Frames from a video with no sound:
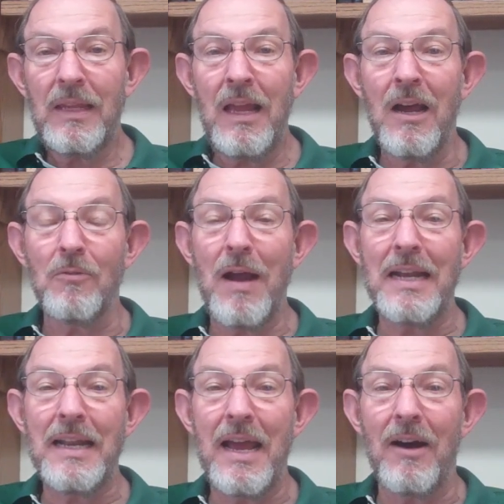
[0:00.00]
uh,
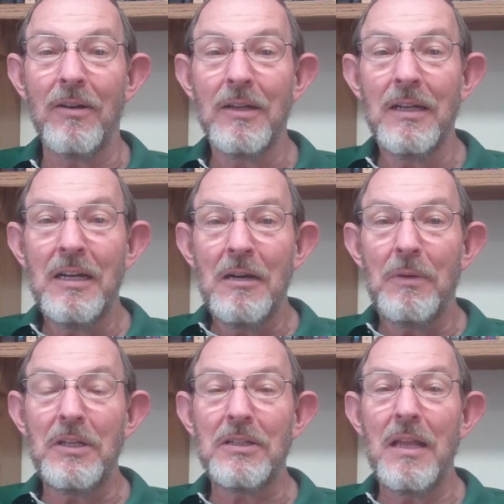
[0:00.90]
right now,
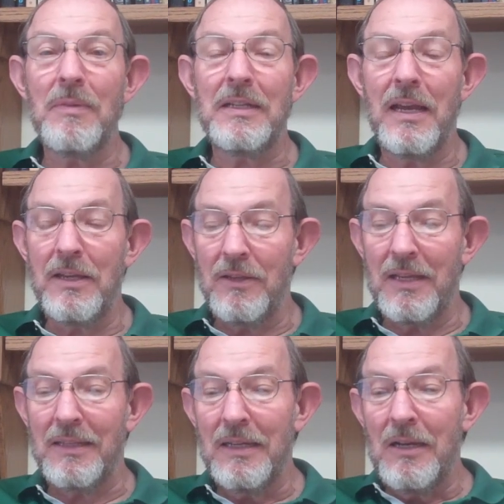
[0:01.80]
but just let me tell you
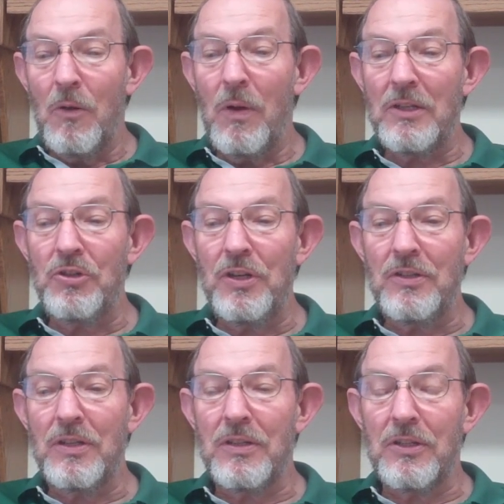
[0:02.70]
that what
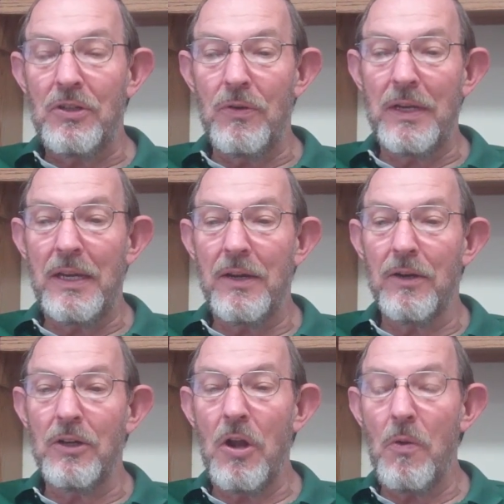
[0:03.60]
Jesus is doing
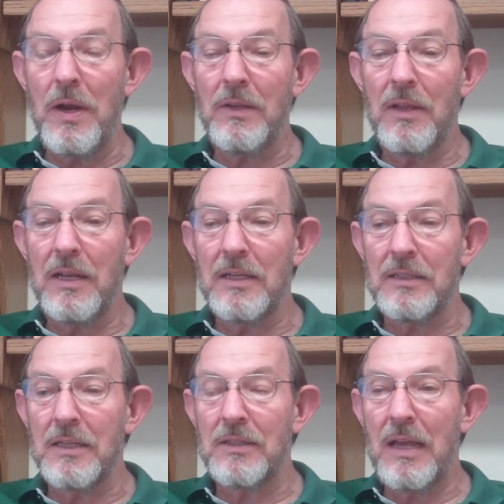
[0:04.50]
here, knowing that his
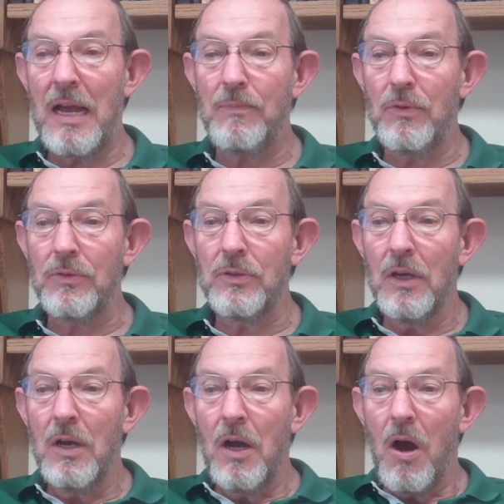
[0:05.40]
disciples
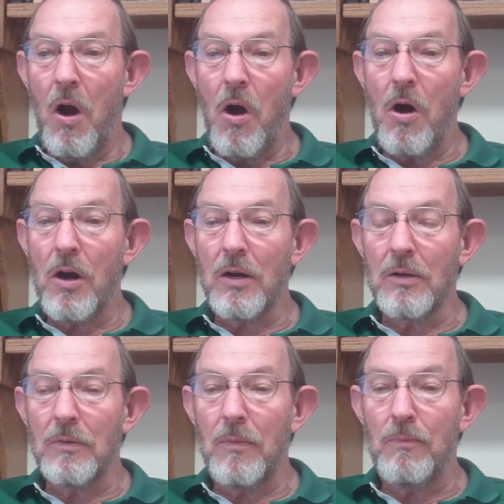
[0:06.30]

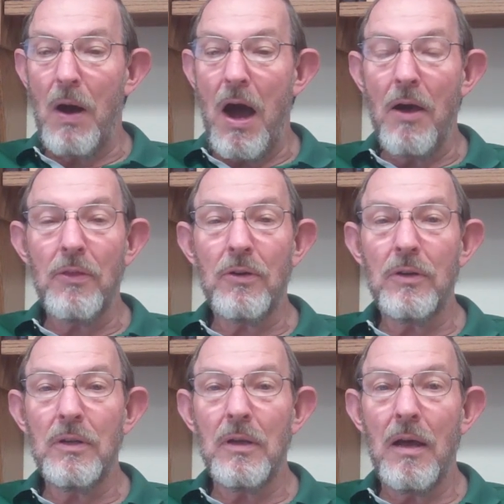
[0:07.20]
are
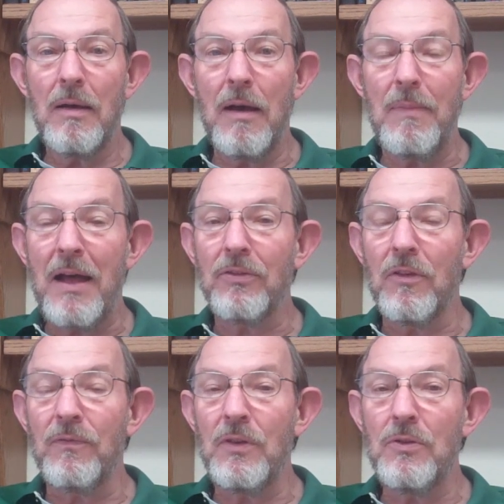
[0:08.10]
bothered about the
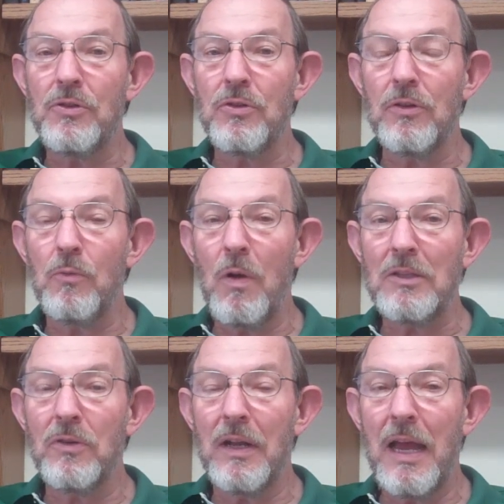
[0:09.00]
future and
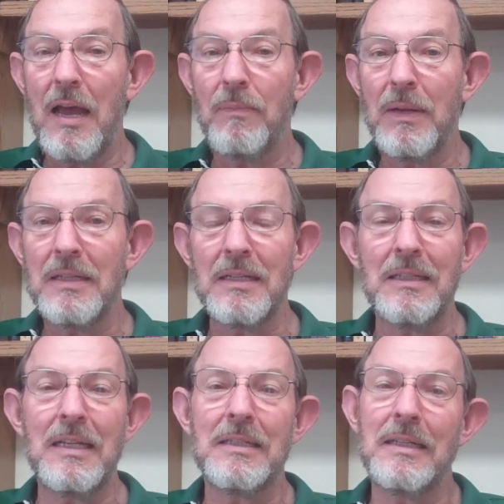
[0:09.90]
what's going to happen. He says,
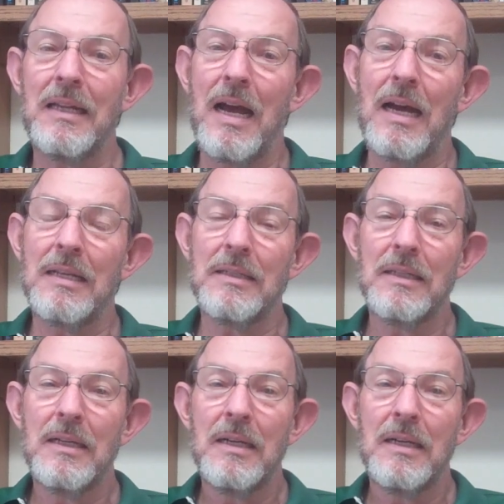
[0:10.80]
Listen, guys,